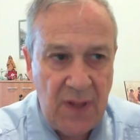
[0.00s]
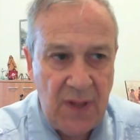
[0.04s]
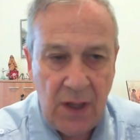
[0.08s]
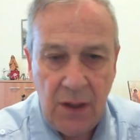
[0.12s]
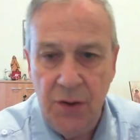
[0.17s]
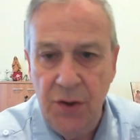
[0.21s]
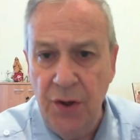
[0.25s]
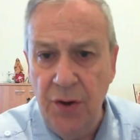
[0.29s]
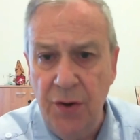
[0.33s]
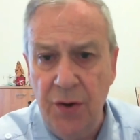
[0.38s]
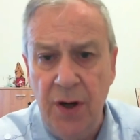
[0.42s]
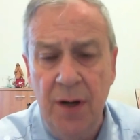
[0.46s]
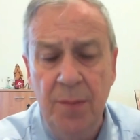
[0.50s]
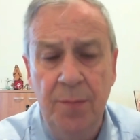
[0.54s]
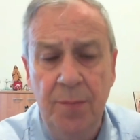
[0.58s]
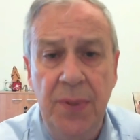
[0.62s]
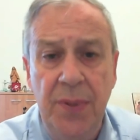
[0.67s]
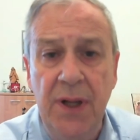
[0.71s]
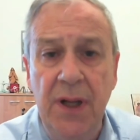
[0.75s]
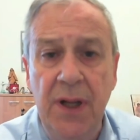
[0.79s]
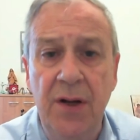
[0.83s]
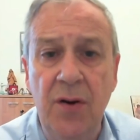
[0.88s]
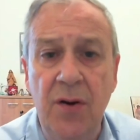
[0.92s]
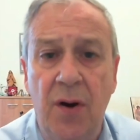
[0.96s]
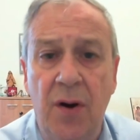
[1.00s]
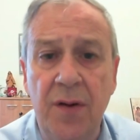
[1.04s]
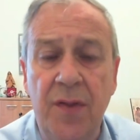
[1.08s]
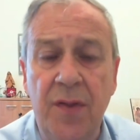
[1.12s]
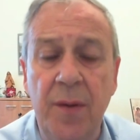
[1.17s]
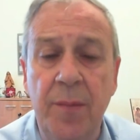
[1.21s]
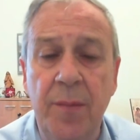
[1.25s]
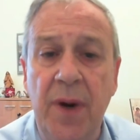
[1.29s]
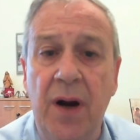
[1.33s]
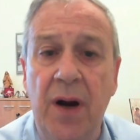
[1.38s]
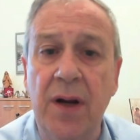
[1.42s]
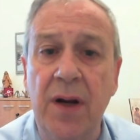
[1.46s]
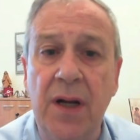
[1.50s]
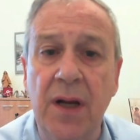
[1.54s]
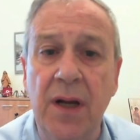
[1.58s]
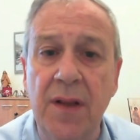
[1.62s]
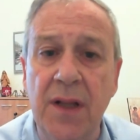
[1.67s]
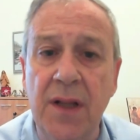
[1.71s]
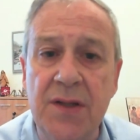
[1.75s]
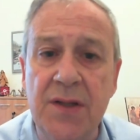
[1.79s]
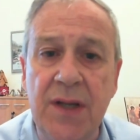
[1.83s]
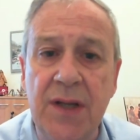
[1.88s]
Europe, in North America, the